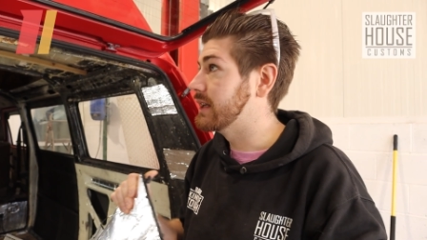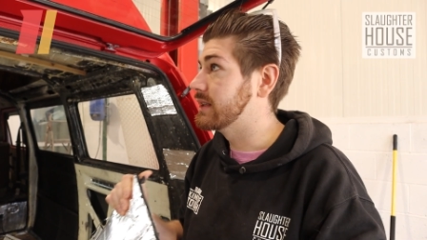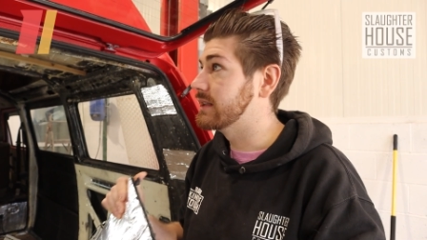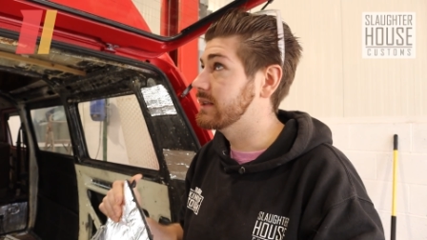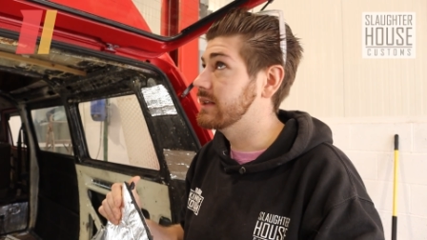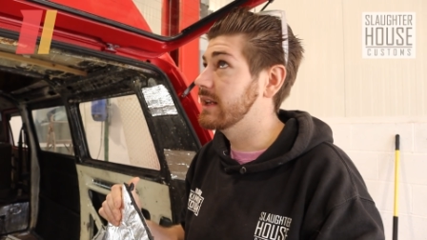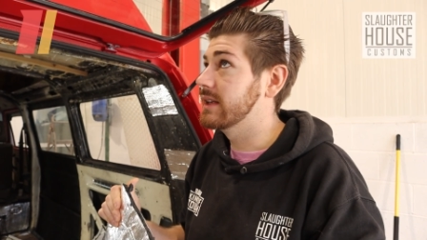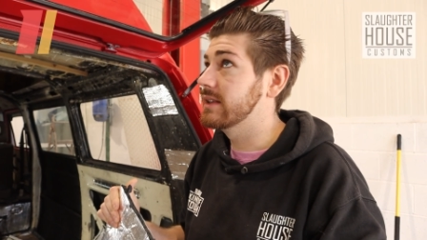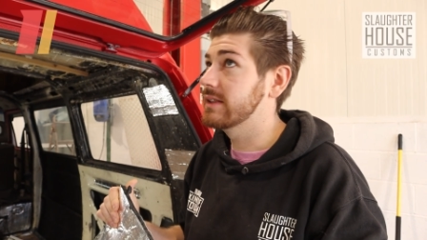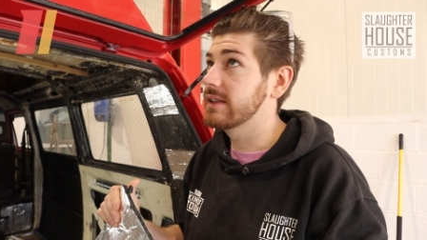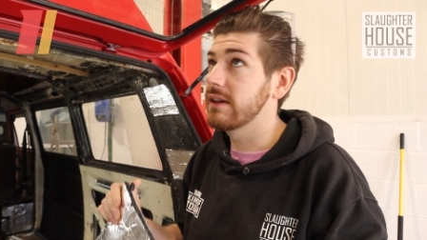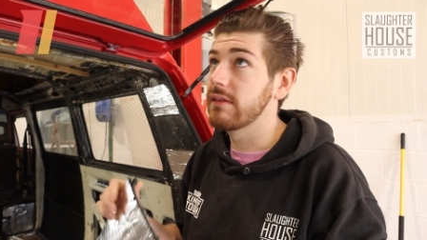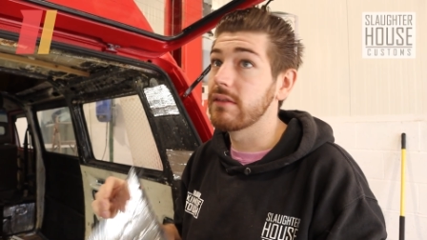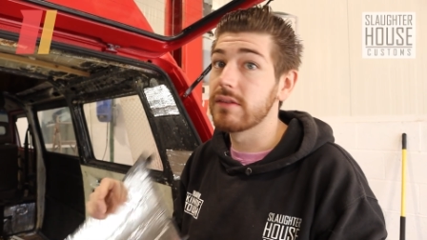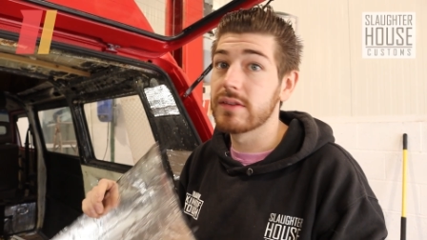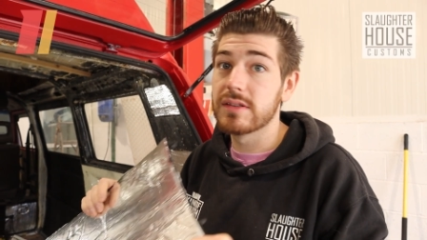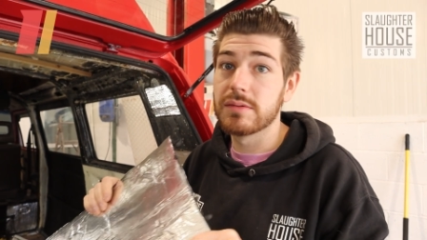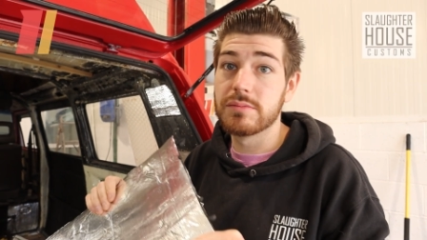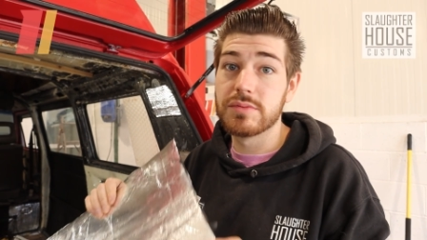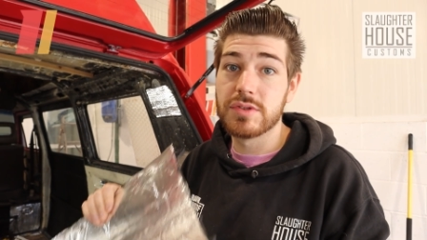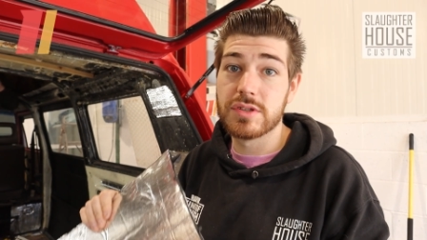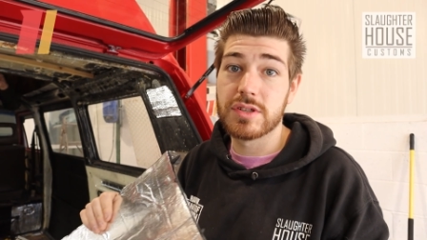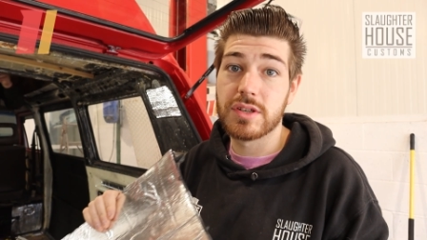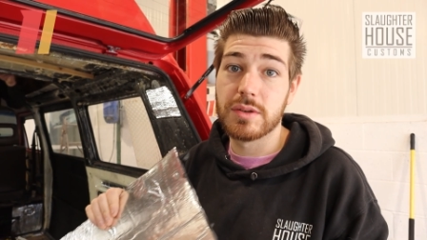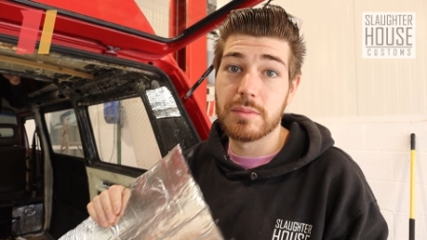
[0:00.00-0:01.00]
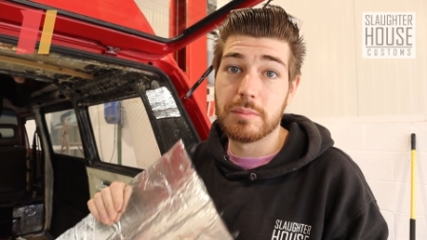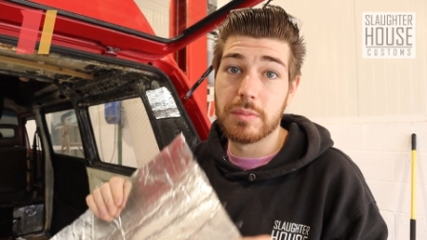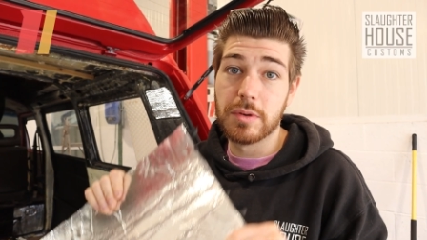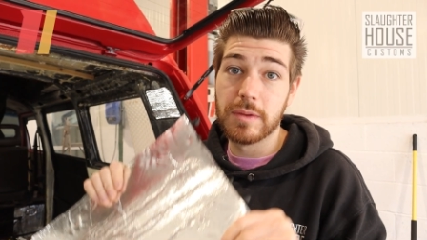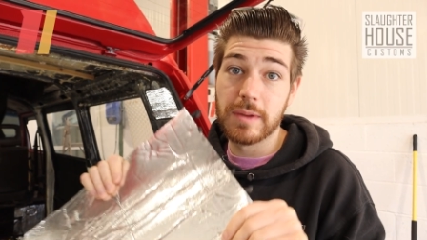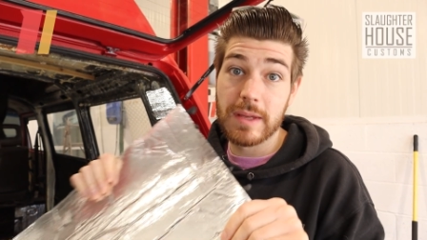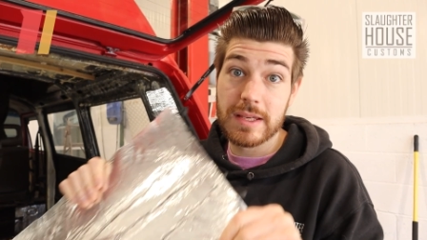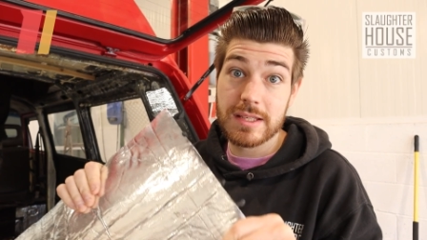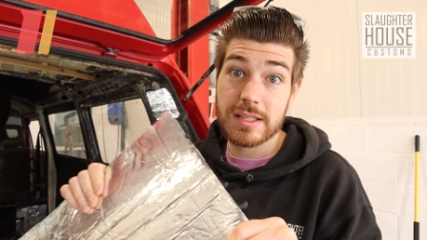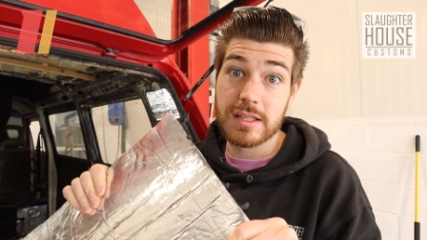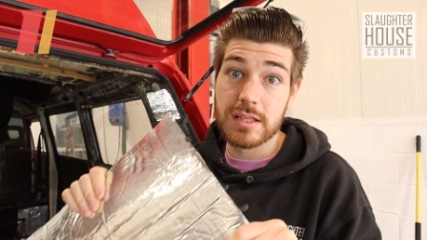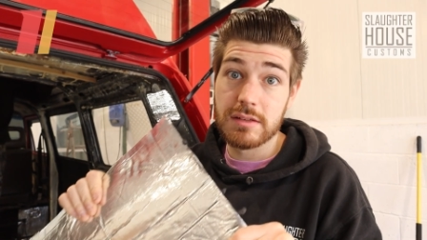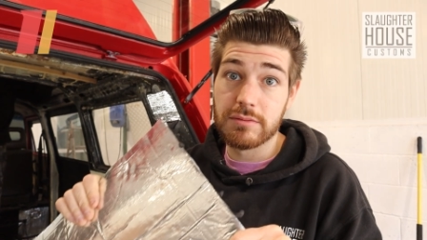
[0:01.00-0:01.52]
isn't necessary, so I'm just going to put
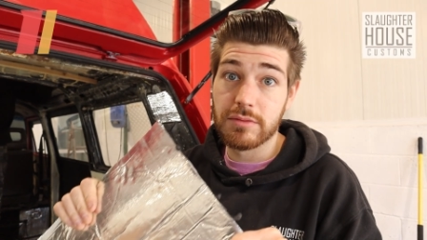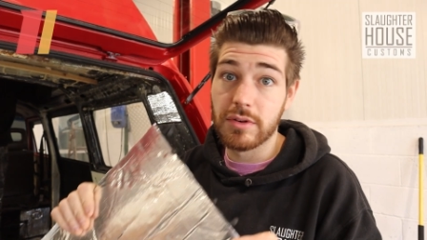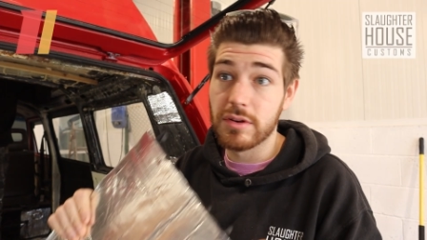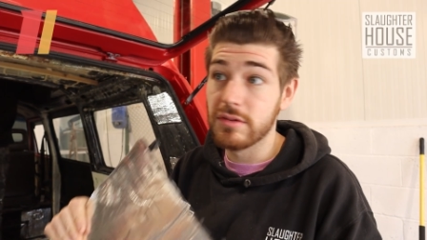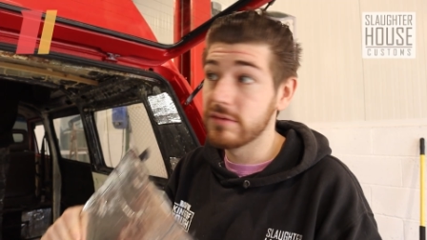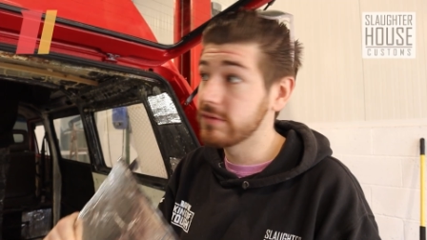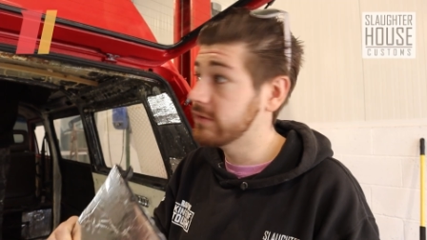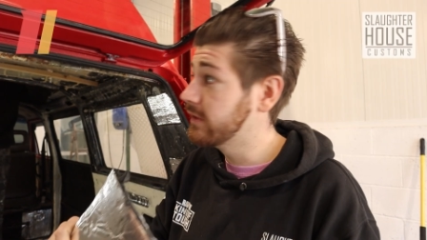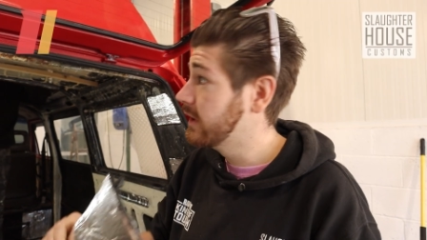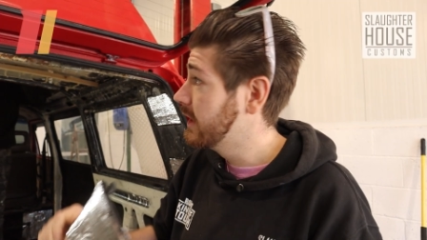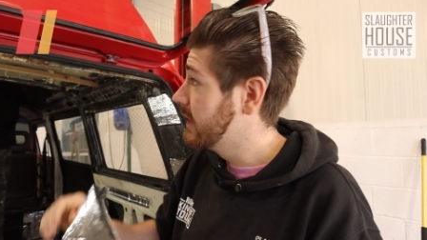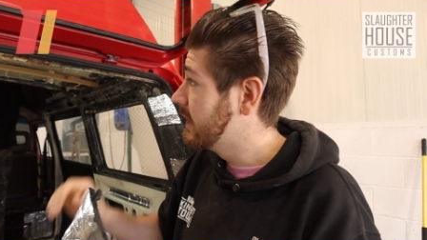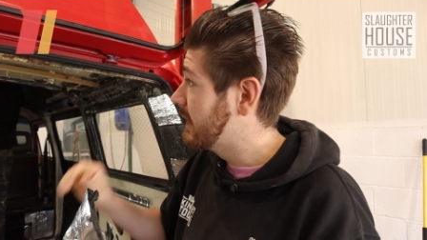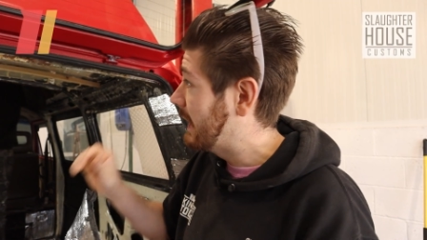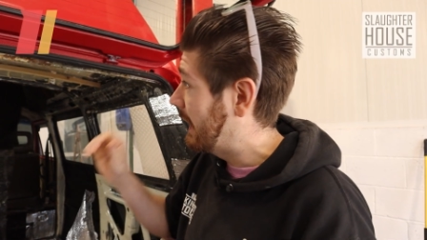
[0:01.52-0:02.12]
this in the roof,